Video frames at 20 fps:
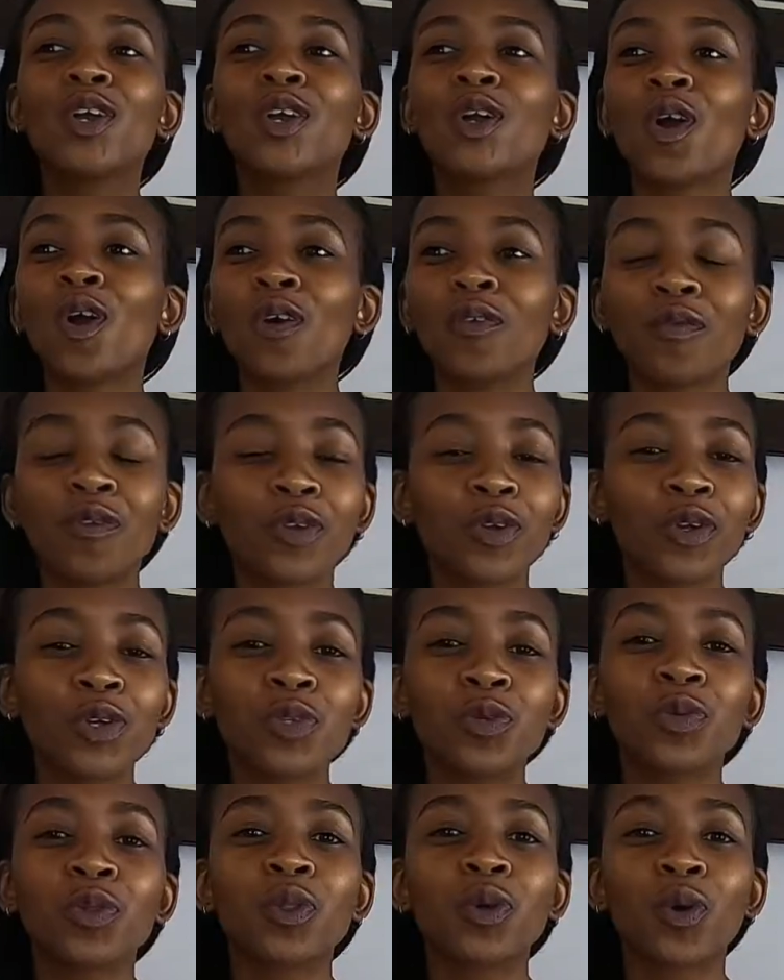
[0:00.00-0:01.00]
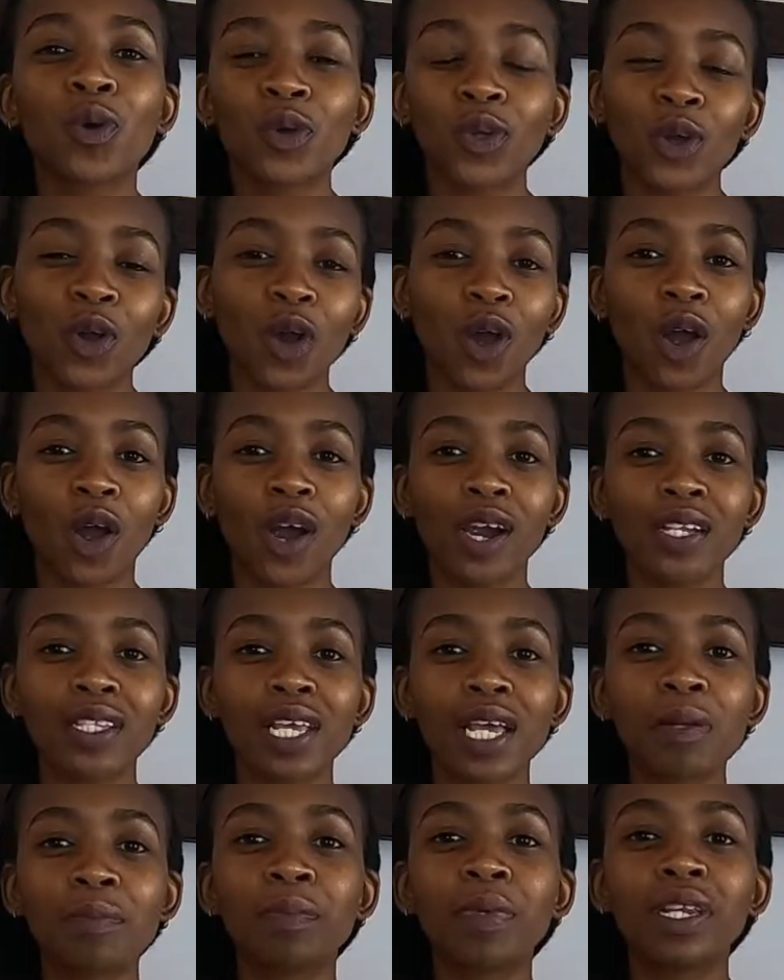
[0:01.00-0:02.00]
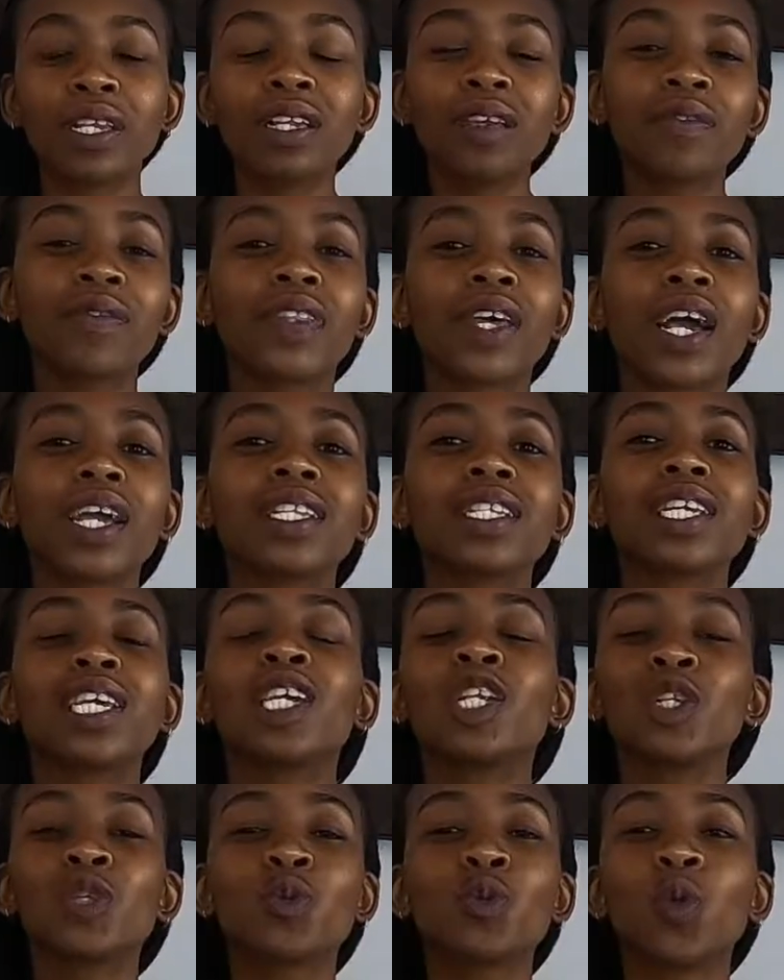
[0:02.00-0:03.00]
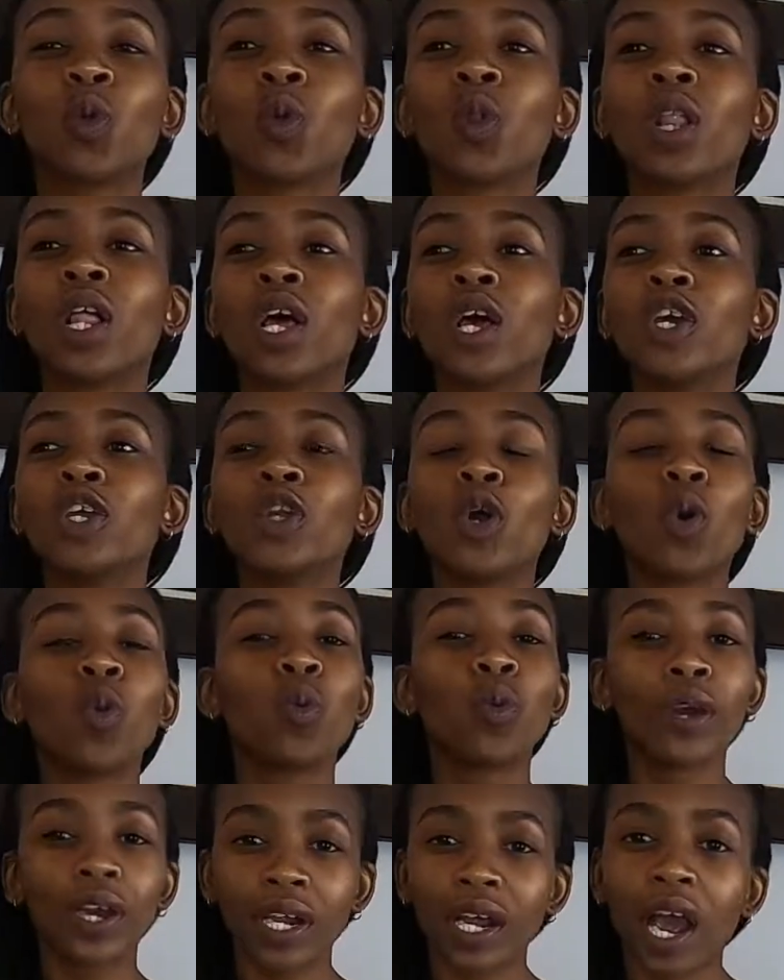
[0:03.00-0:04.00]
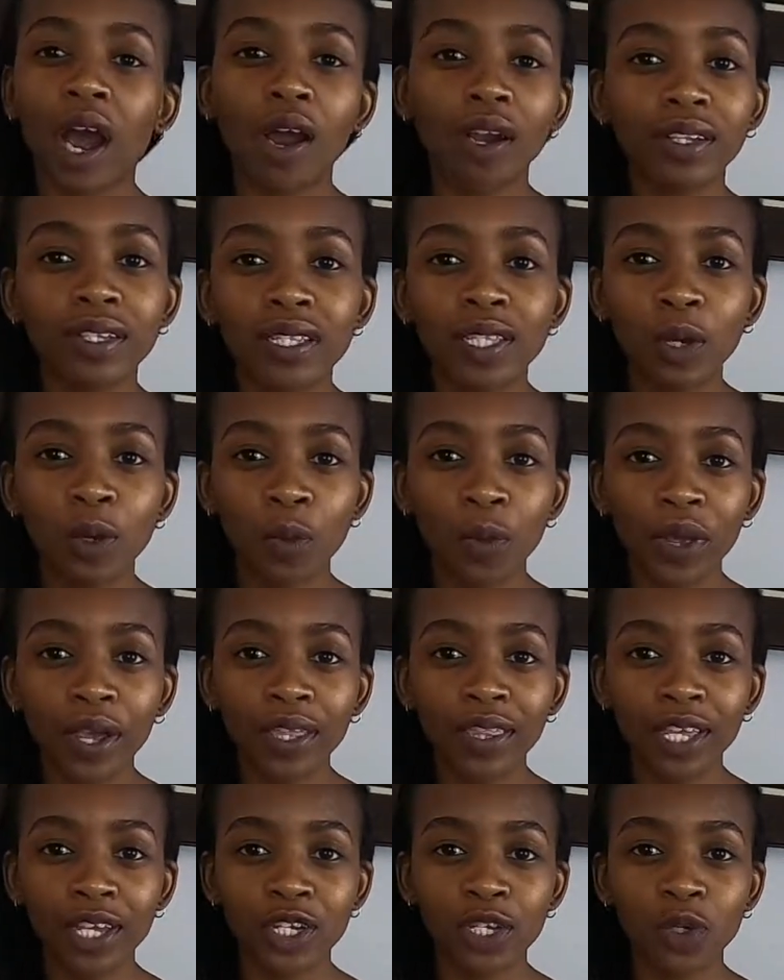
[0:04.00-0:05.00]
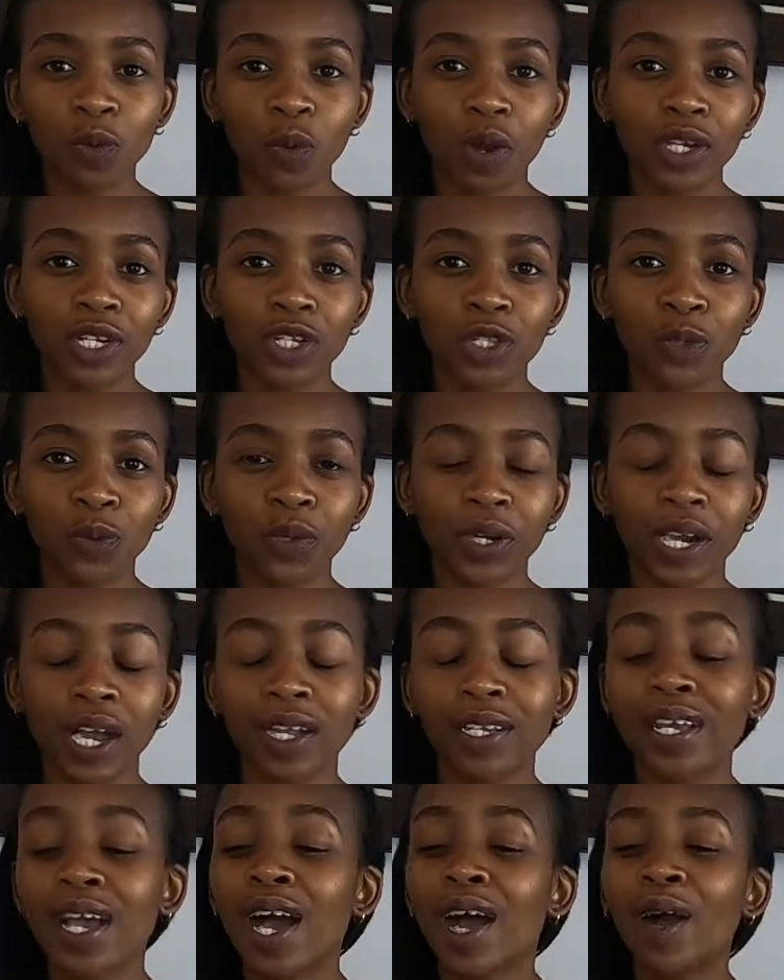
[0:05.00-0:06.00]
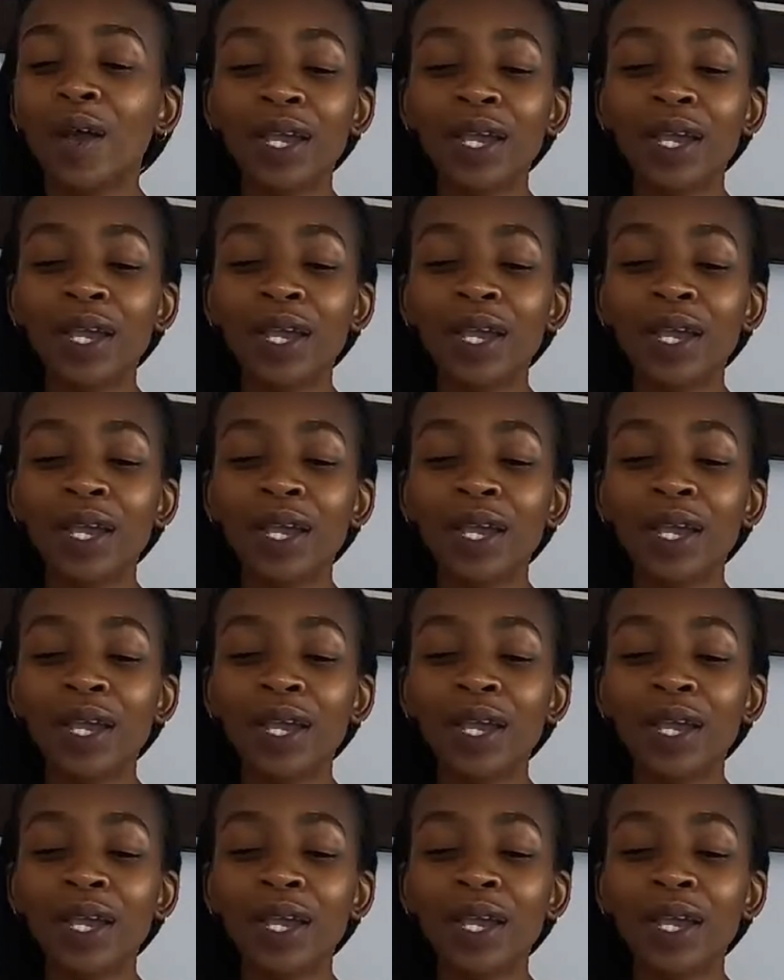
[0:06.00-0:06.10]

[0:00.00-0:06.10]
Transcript: Go for it with all your heart and believe that it will, work out the way that you want it to work out.